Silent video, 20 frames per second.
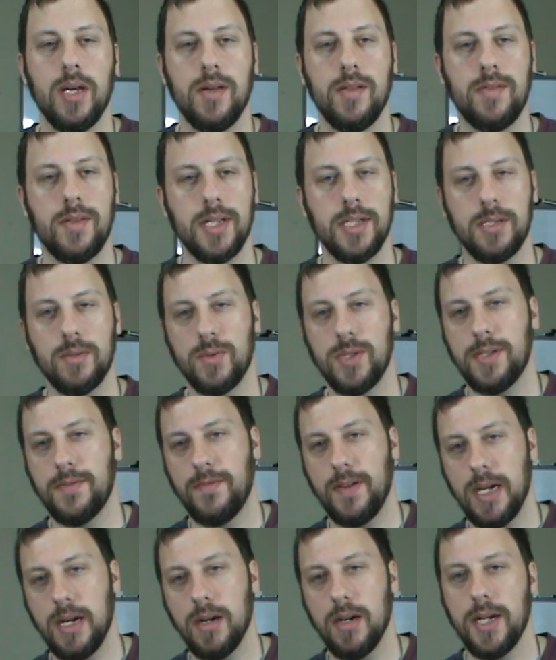This was
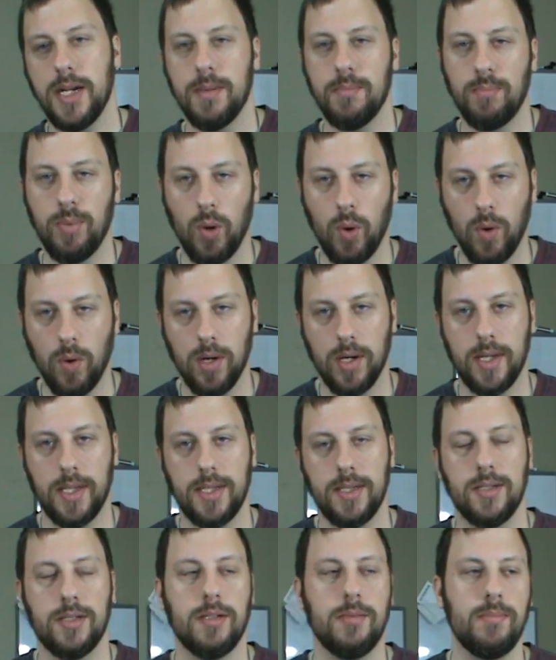very
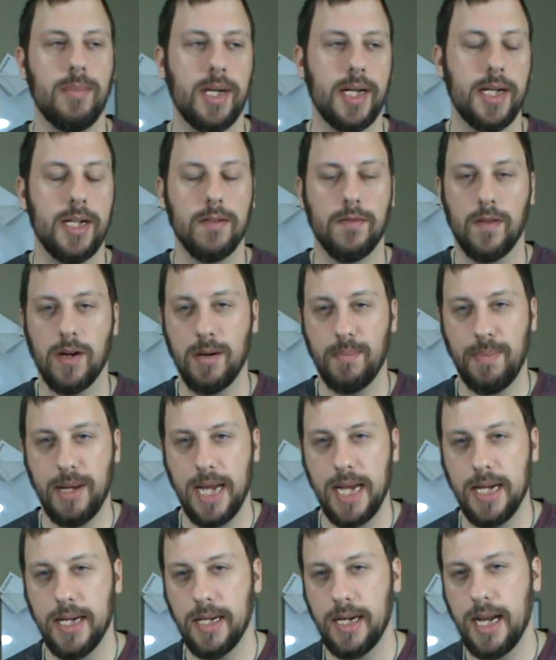important to many of our
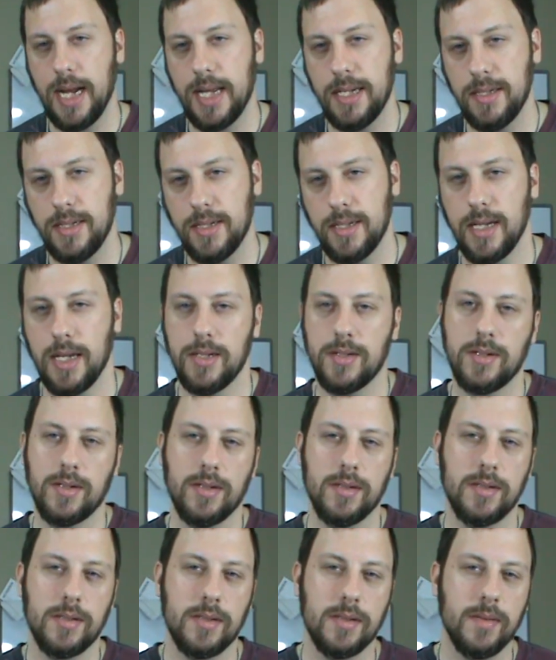pagan
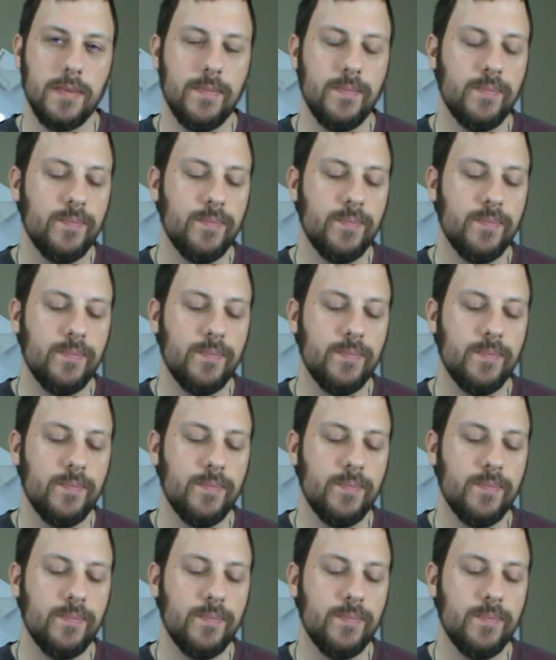ancestors.